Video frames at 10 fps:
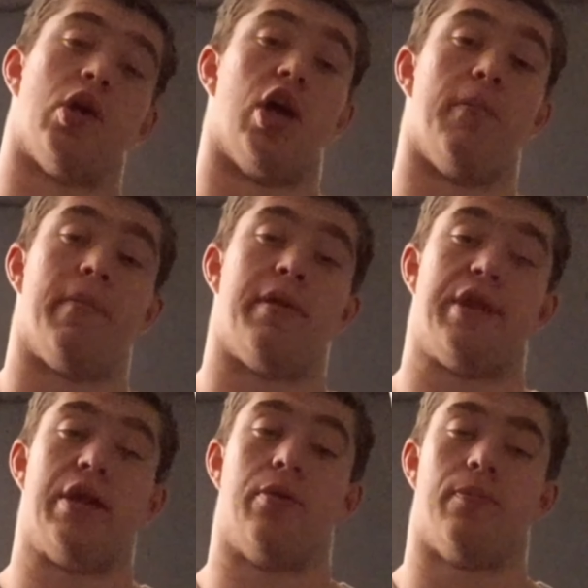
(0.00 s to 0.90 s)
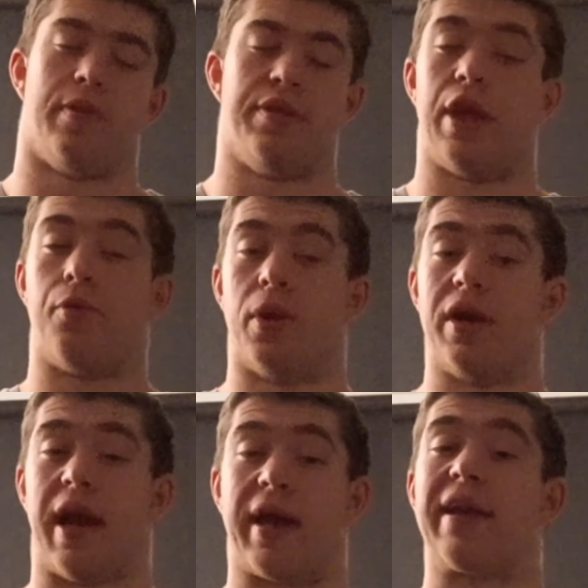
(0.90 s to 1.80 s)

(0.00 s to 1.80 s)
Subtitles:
and then in that way like